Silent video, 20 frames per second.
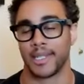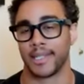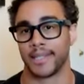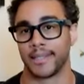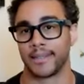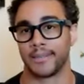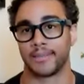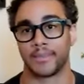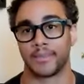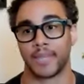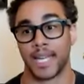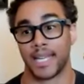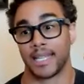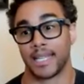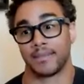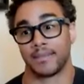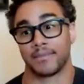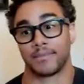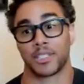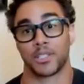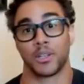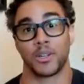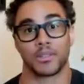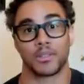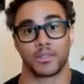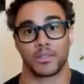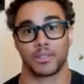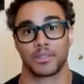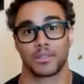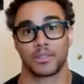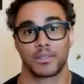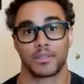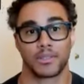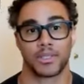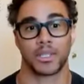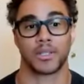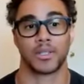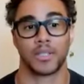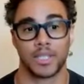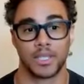and I get results.
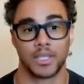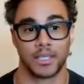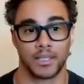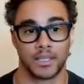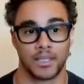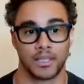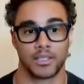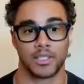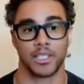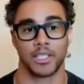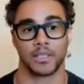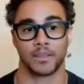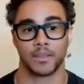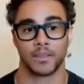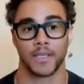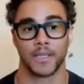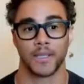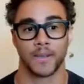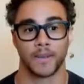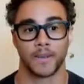So it's good.